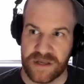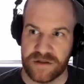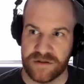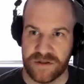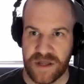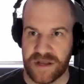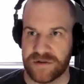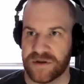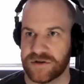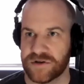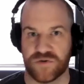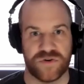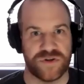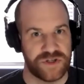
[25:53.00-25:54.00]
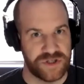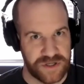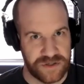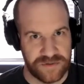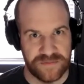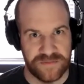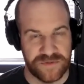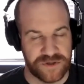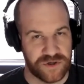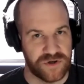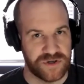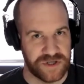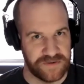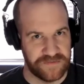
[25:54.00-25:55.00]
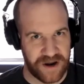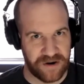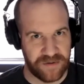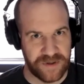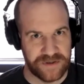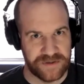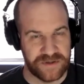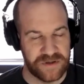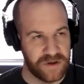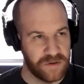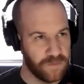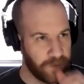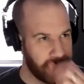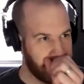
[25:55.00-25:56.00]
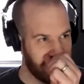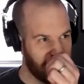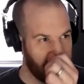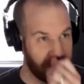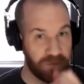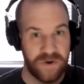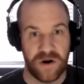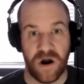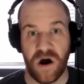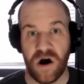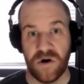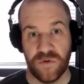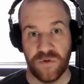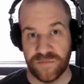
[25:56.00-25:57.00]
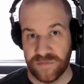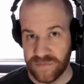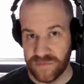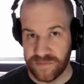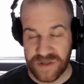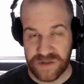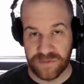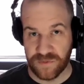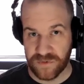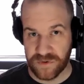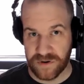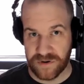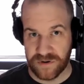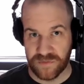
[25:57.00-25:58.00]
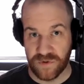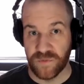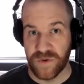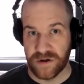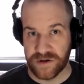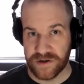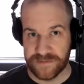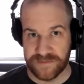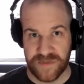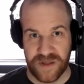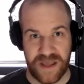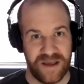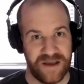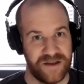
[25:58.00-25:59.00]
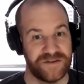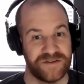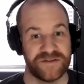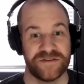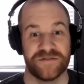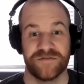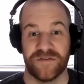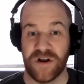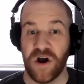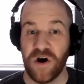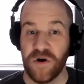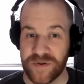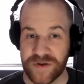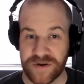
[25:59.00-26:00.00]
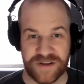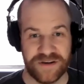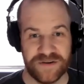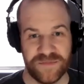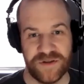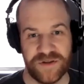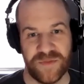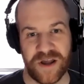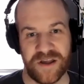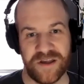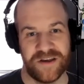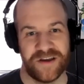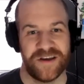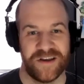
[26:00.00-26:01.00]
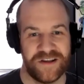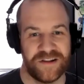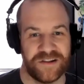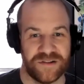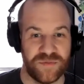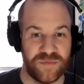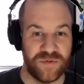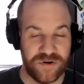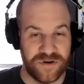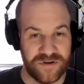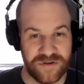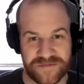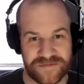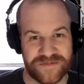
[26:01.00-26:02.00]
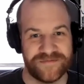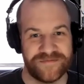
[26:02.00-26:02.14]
like a Christian church environment, where all people were welcome and very open in my liberal